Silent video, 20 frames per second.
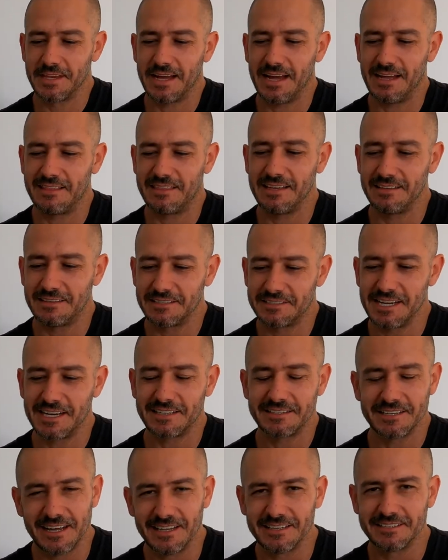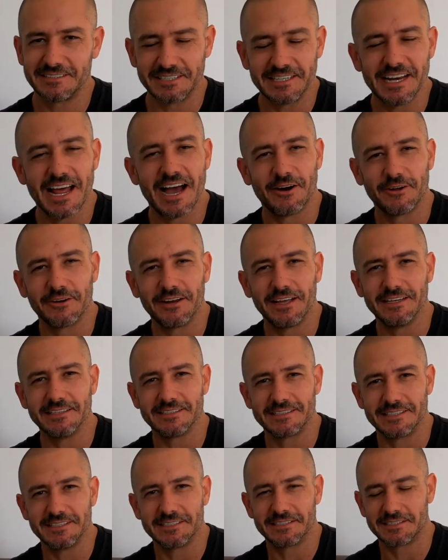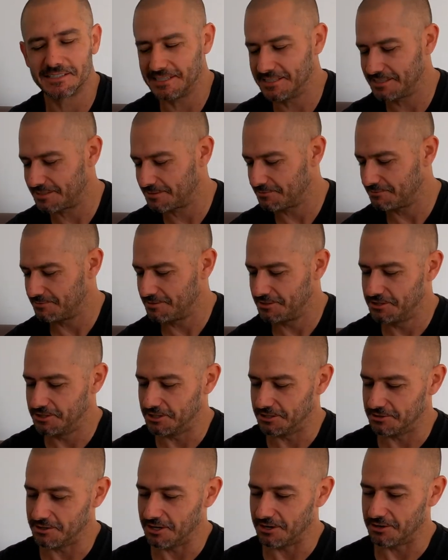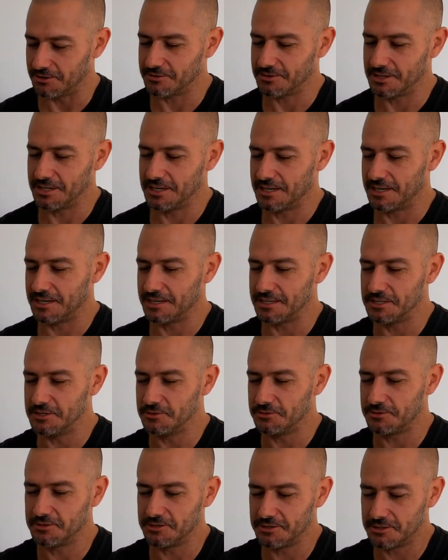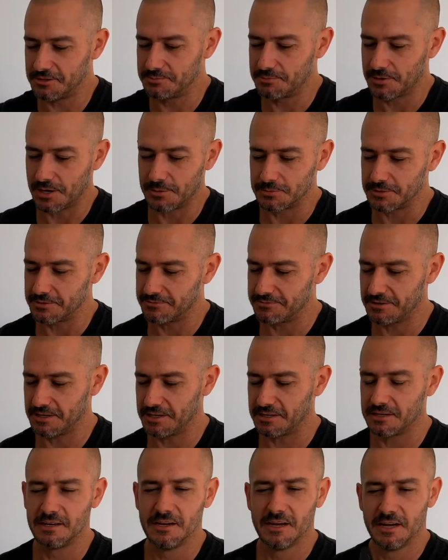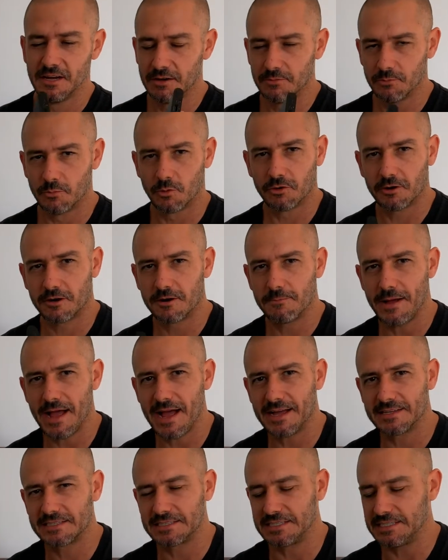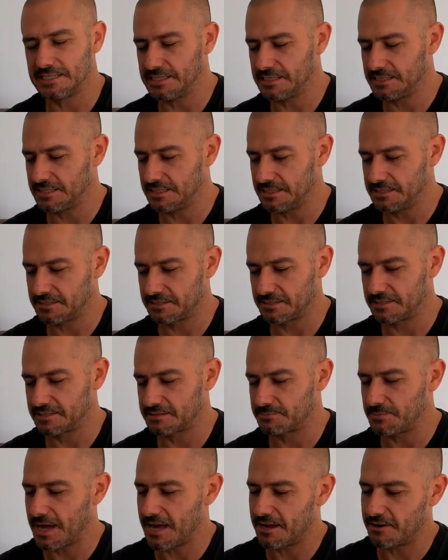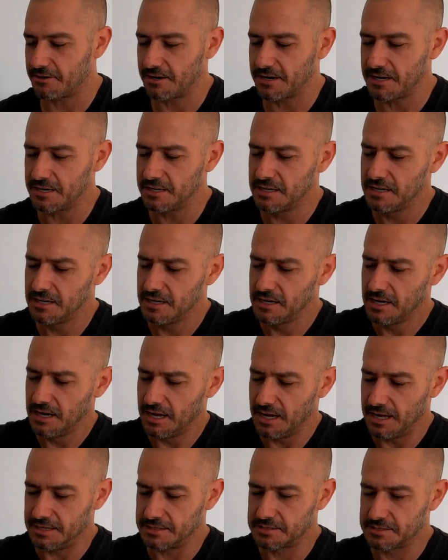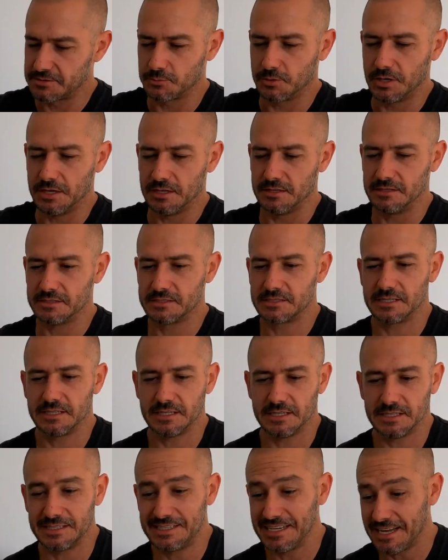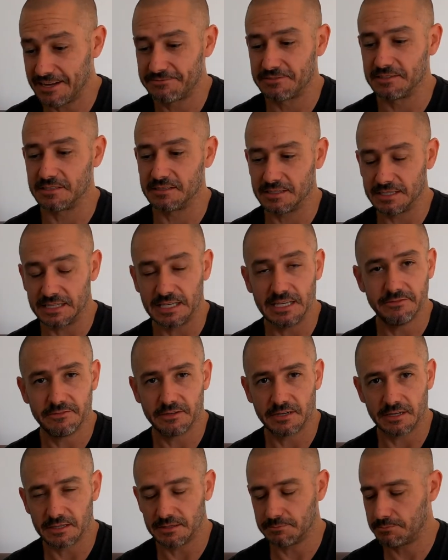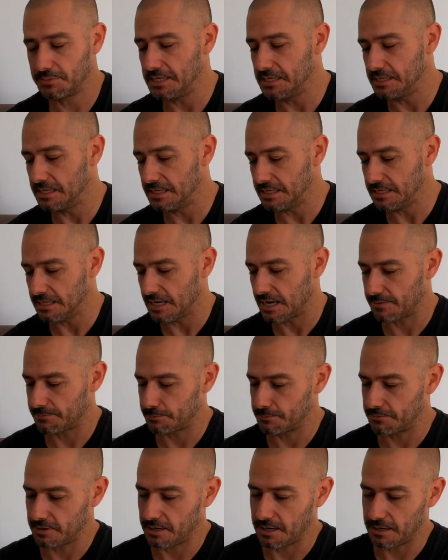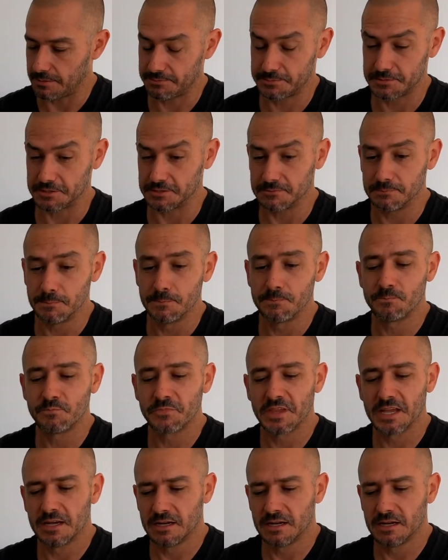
I think the technology nowadays is good though. You could probably fit more capacity into this battery, as well as definitely giving the PD option.